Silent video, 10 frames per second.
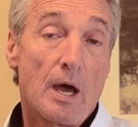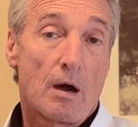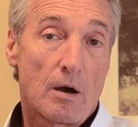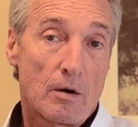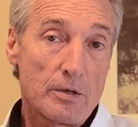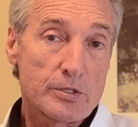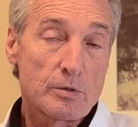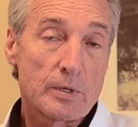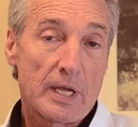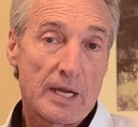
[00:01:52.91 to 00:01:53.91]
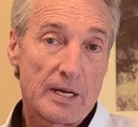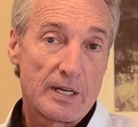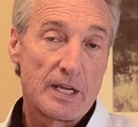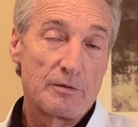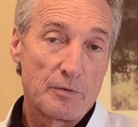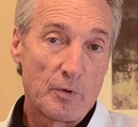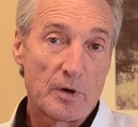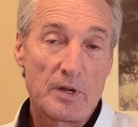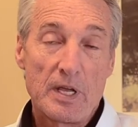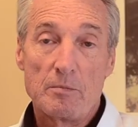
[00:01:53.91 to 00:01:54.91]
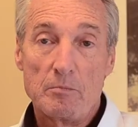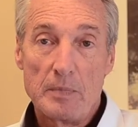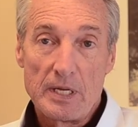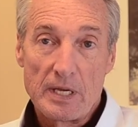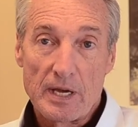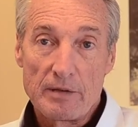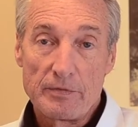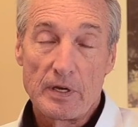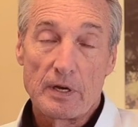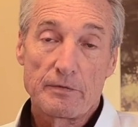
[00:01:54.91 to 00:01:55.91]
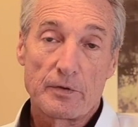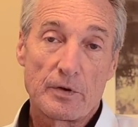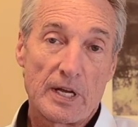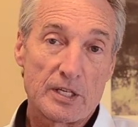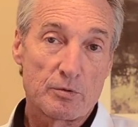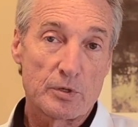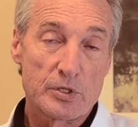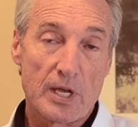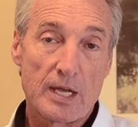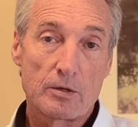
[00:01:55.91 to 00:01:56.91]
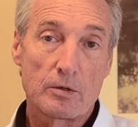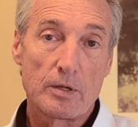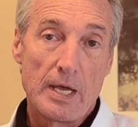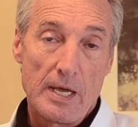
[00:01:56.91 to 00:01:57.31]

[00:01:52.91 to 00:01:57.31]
are also a candidate for mini IVF or natural cycle,